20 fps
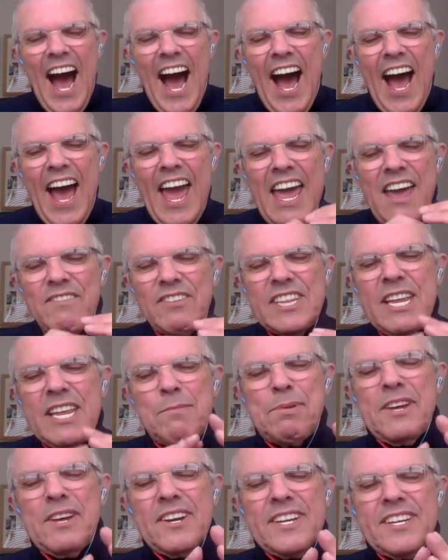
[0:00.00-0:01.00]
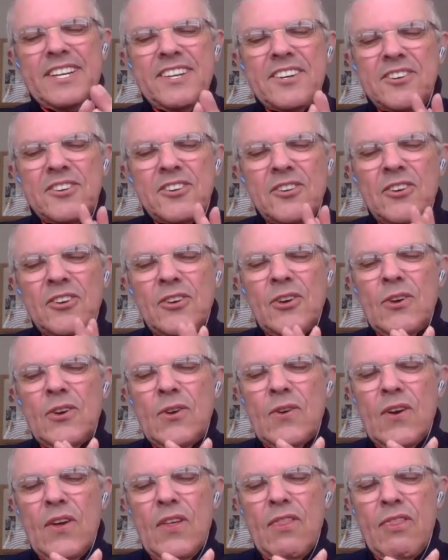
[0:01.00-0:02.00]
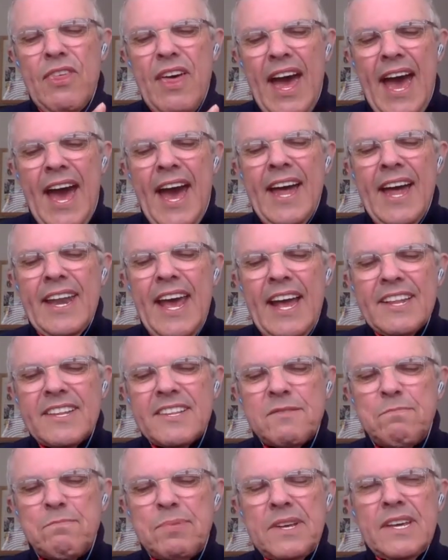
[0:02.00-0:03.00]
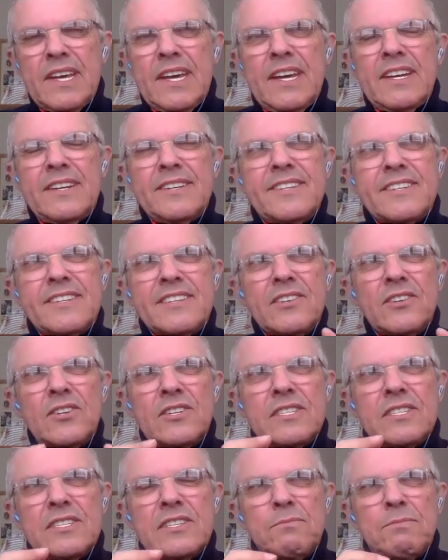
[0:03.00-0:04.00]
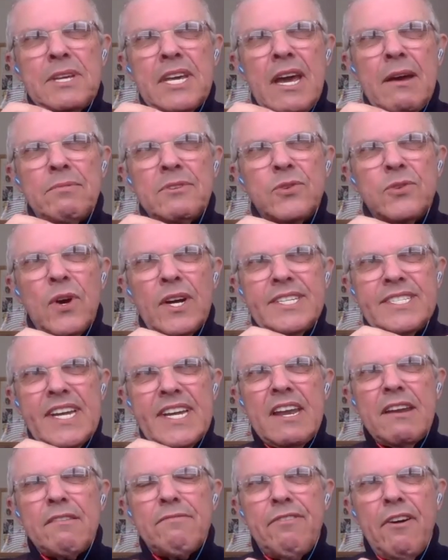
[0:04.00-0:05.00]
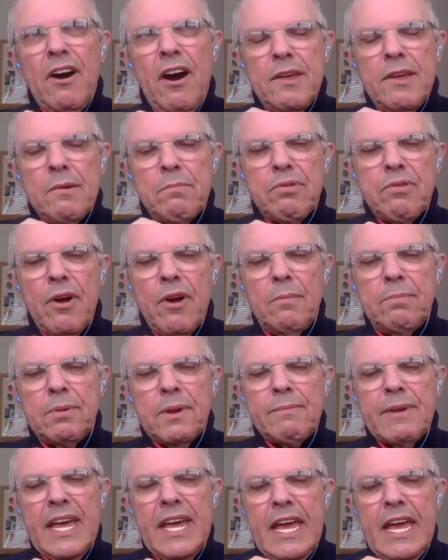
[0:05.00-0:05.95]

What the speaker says: Even the ability to do that at speed, to be able to identify the problem,